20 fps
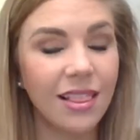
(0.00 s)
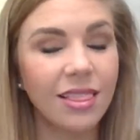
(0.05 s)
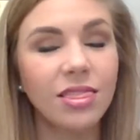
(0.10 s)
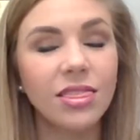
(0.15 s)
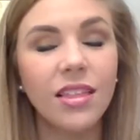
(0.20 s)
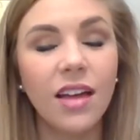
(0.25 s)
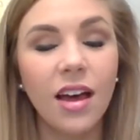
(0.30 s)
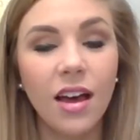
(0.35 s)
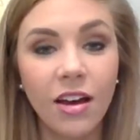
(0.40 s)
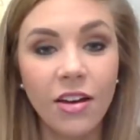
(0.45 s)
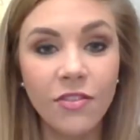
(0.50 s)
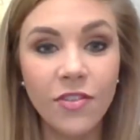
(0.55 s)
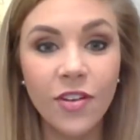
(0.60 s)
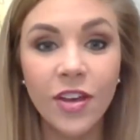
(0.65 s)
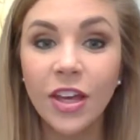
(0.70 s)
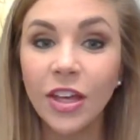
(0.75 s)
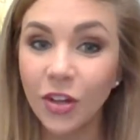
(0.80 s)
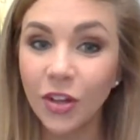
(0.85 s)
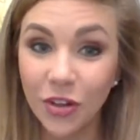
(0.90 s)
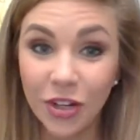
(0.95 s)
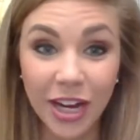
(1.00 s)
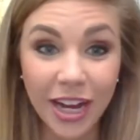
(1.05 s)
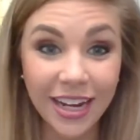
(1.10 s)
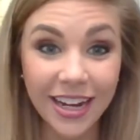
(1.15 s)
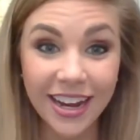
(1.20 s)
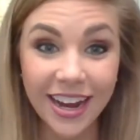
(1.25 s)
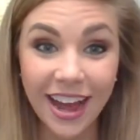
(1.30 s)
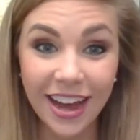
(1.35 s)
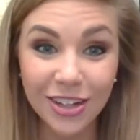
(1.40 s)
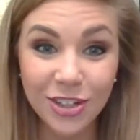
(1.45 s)
love
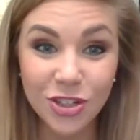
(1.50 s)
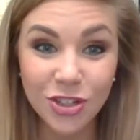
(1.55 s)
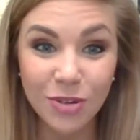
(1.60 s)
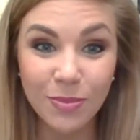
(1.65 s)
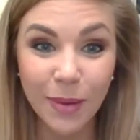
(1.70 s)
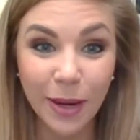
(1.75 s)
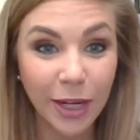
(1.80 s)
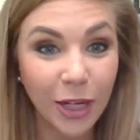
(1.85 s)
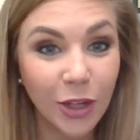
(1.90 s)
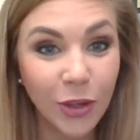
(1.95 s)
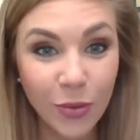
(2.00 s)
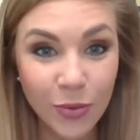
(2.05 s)
creating extra money.